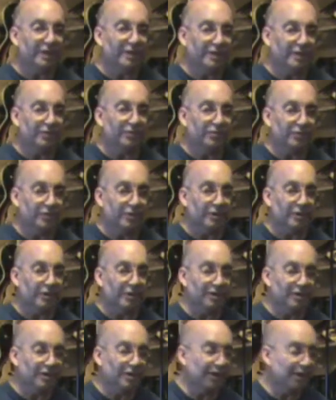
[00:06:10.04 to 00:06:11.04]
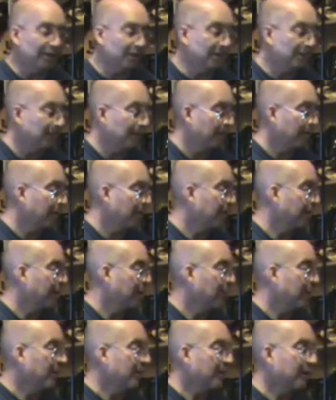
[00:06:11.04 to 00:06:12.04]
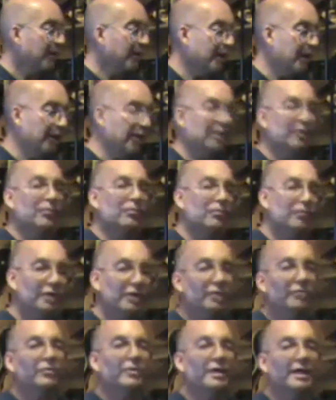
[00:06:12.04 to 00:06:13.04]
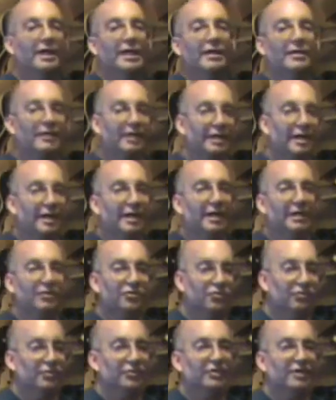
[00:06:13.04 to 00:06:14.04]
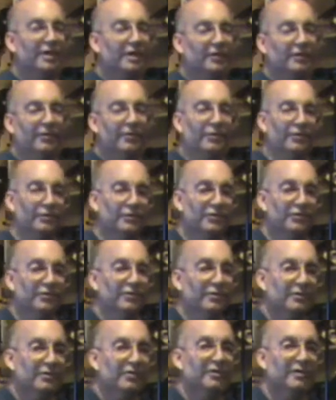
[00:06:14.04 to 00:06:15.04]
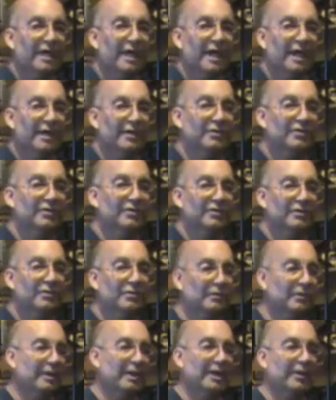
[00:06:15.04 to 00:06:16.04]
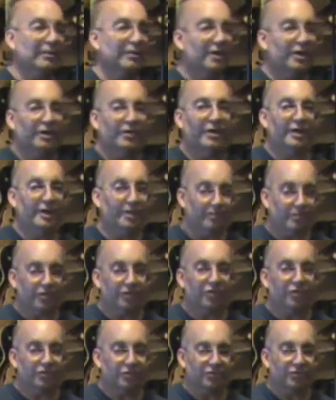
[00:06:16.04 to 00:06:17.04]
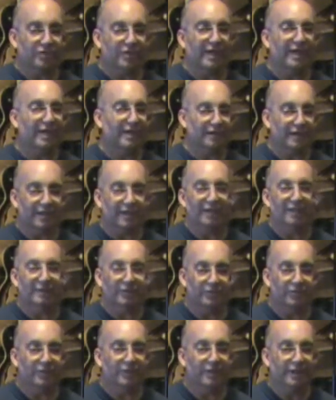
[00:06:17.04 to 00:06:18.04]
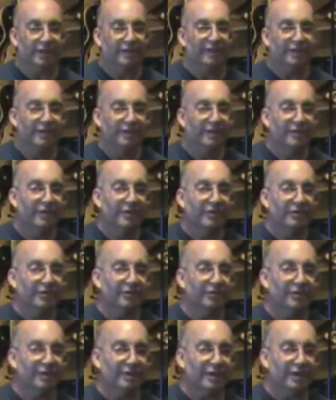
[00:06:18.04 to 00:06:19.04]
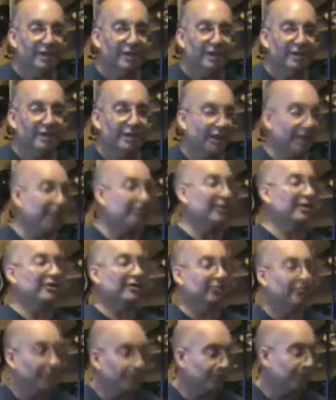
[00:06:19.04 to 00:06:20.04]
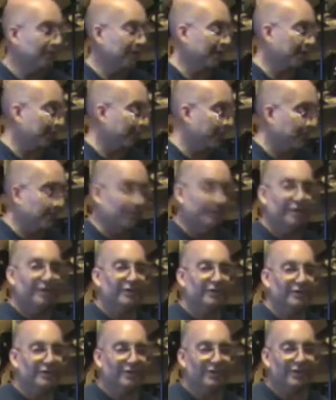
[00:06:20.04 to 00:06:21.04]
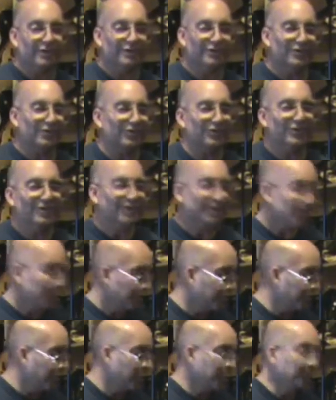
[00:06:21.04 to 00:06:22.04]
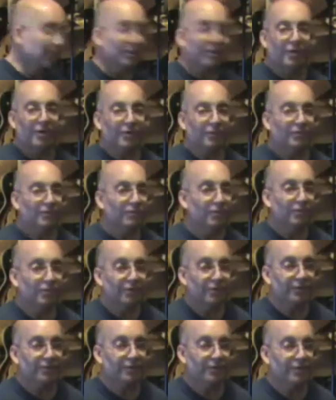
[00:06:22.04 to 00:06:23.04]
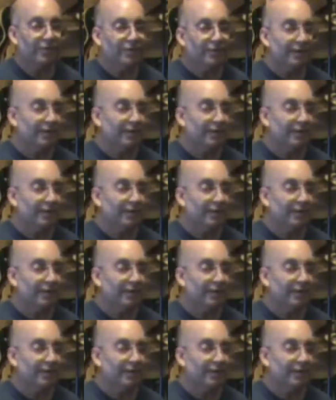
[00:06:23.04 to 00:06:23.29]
that's really clean, and it'll recreate the actual sound of those stacks without carrying a Marshall stack and a twin to the gig and an acoustic amp to run the synth. So you can do it all through one rig.